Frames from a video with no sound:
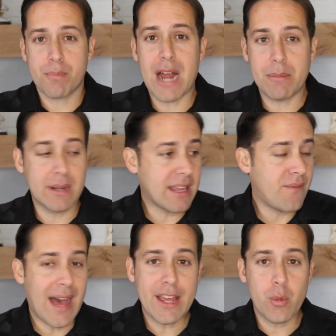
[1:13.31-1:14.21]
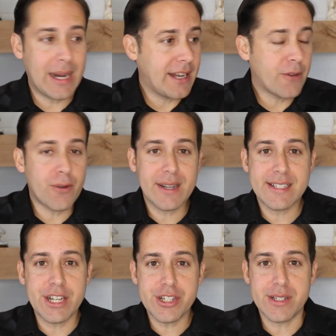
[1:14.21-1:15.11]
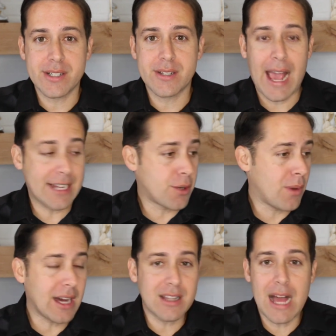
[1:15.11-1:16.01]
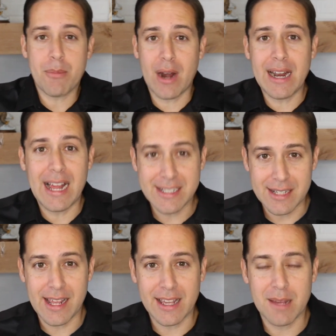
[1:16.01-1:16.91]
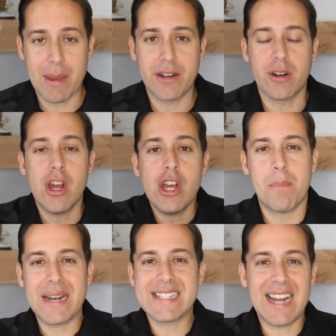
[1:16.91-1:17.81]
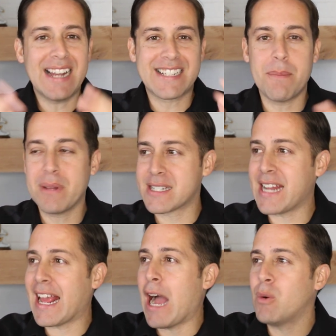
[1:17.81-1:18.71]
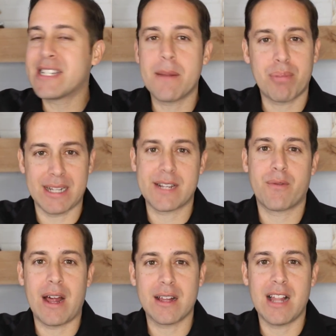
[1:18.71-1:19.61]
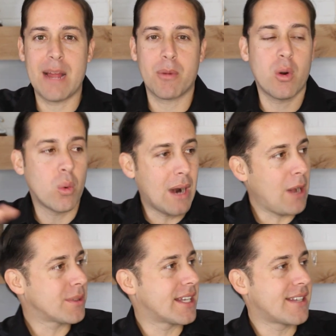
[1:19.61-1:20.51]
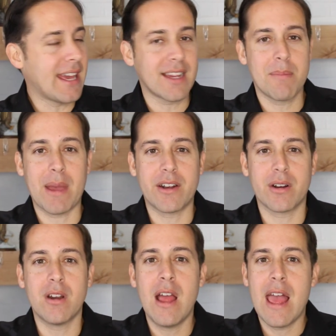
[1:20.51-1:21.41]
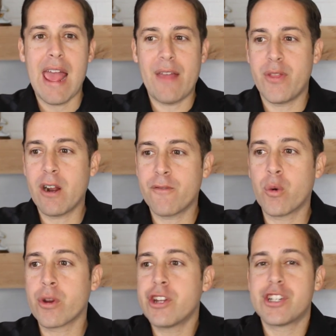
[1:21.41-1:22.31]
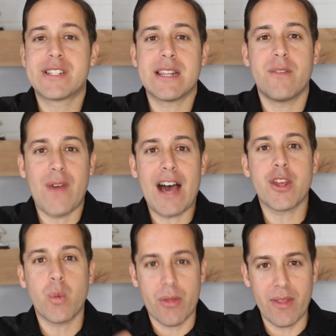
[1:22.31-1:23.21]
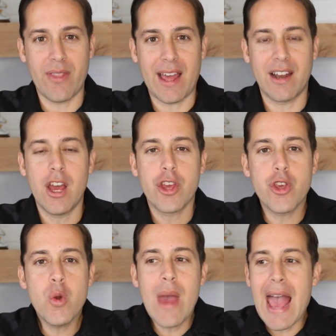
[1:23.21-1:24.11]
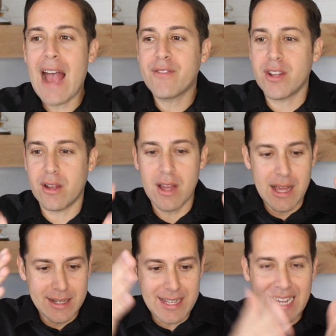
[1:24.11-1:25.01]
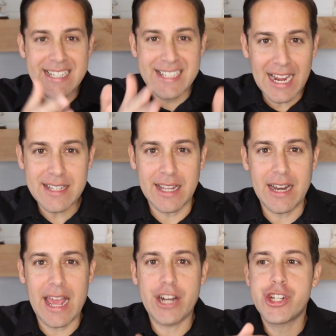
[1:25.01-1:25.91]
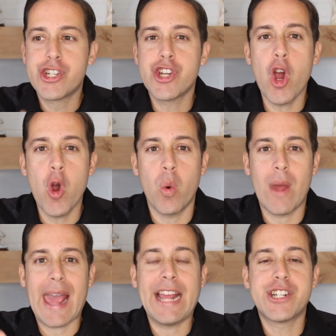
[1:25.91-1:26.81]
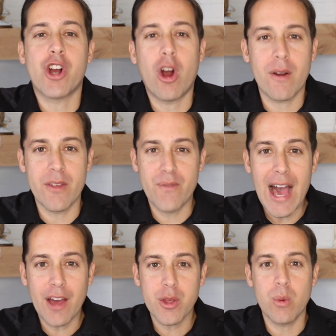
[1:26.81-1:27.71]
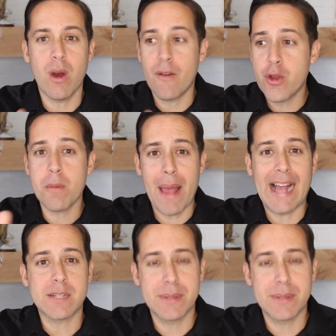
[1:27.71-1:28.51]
probably evaluated different decisions as a rock climber and as a tank commander. But it's not as simple as saying I was an impressive rock climber or I was a tank commander, and therefore you should see the value within that. You have to dissect it and show H R the value of your past